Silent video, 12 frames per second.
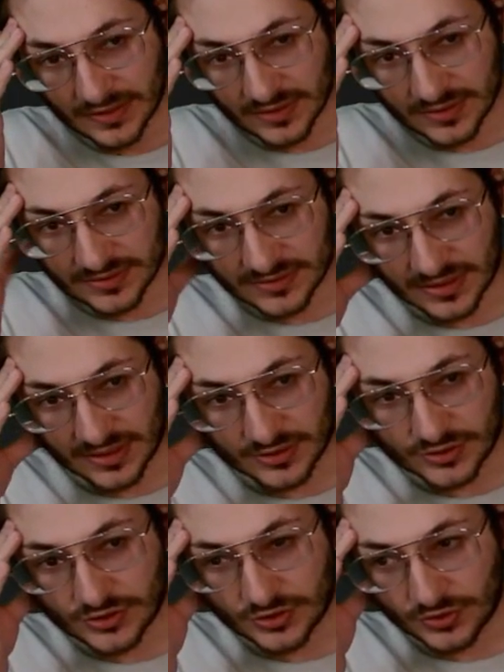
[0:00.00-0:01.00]
This is like a
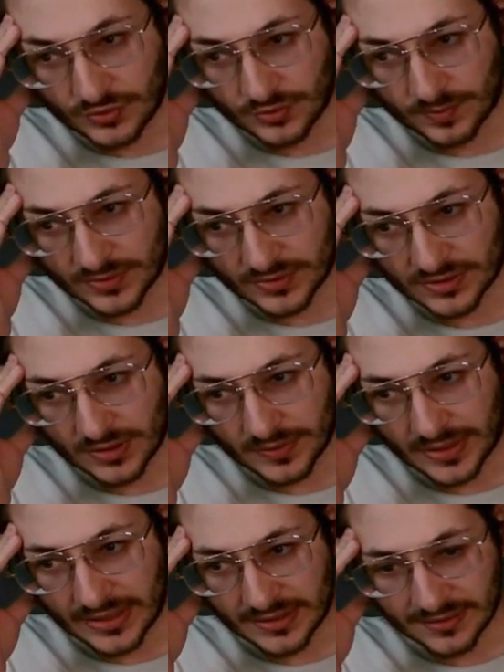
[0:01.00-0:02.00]
super slow
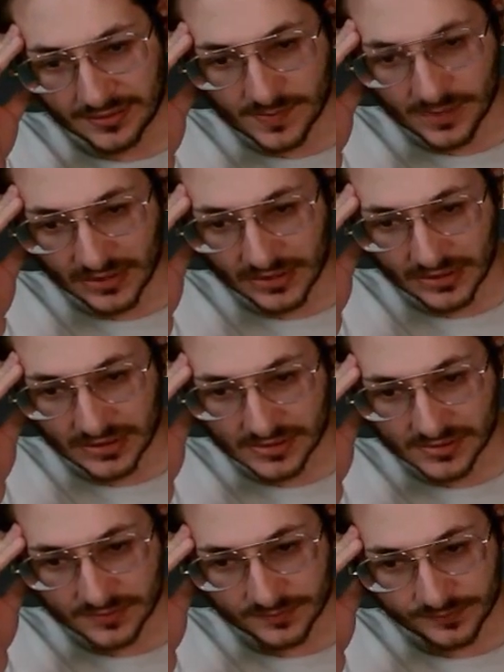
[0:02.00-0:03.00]
hand. Yeah, let's mulligan
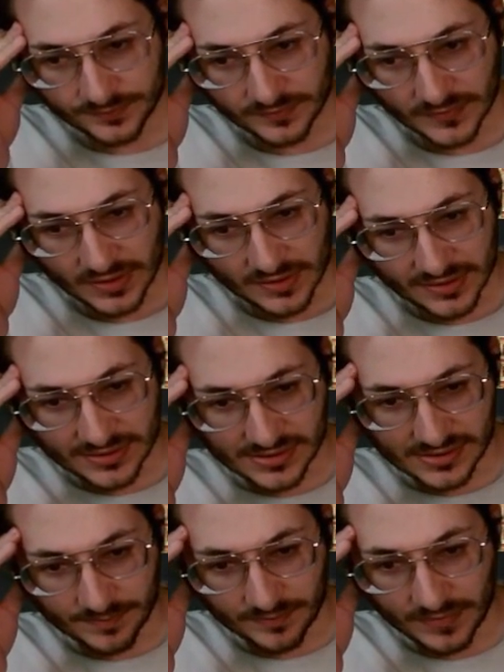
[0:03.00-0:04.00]
this. This
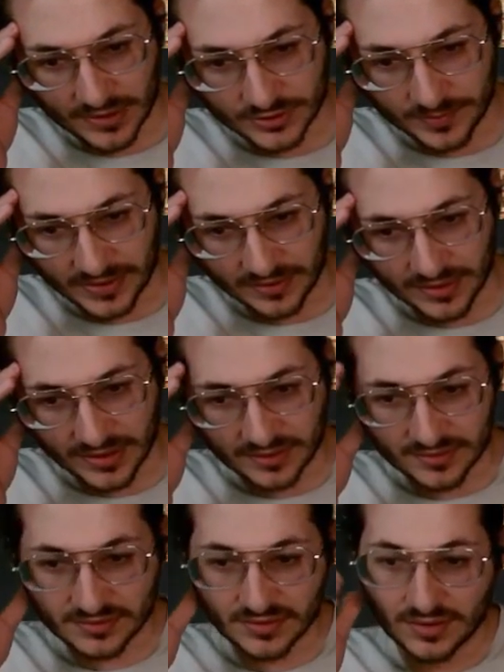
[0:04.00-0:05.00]
is a much better
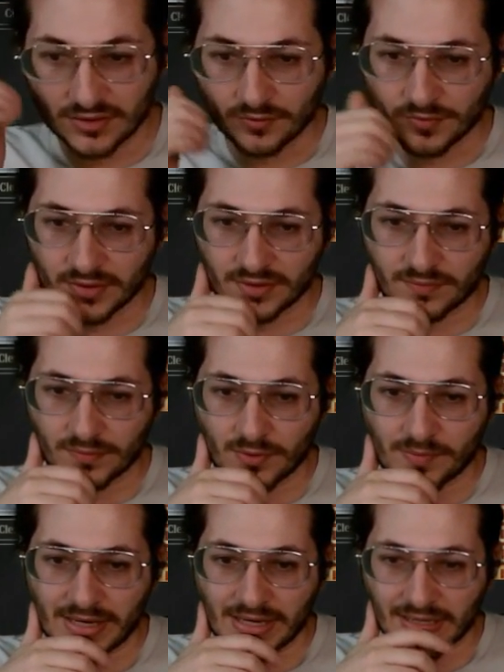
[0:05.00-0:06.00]
hand. We're gonna throw
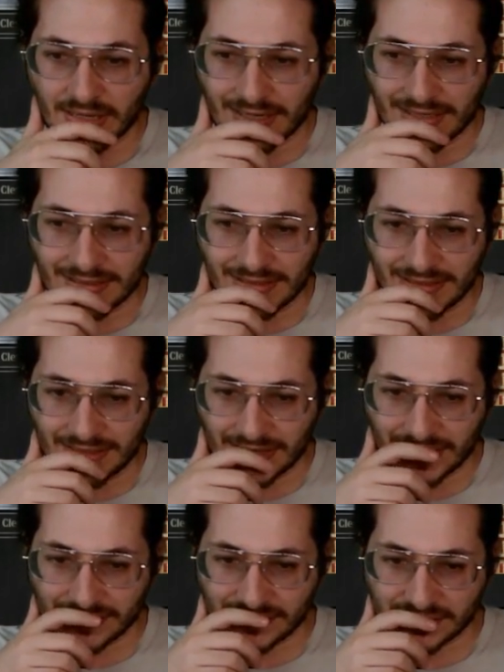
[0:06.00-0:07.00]
back, I
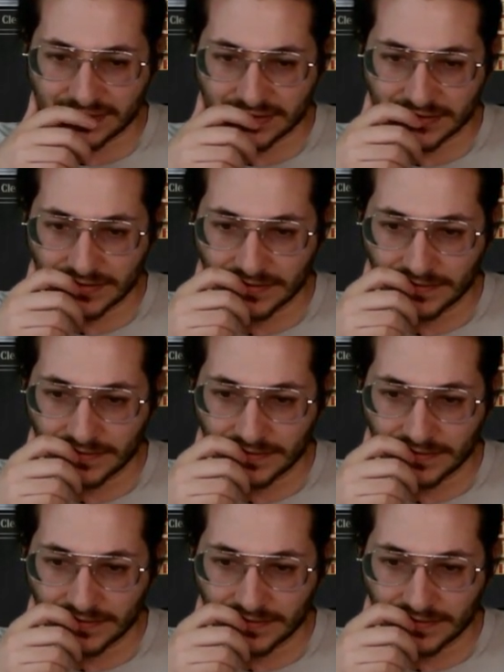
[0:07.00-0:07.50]
guess.